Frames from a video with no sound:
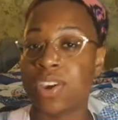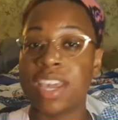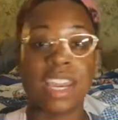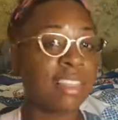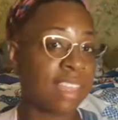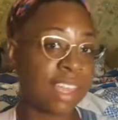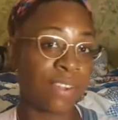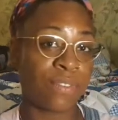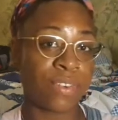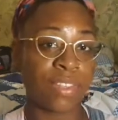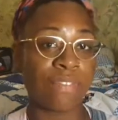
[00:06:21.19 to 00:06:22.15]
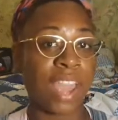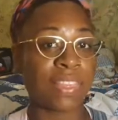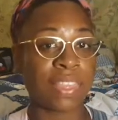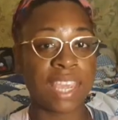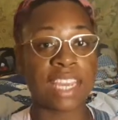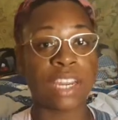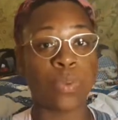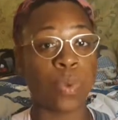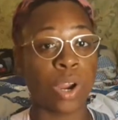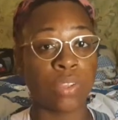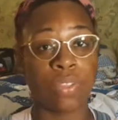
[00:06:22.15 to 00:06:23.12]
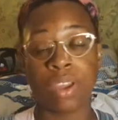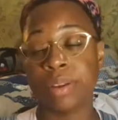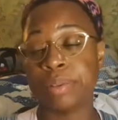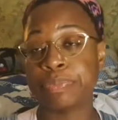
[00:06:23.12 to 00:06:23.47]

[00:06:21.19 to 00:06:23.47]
anything for the fact that he did work there.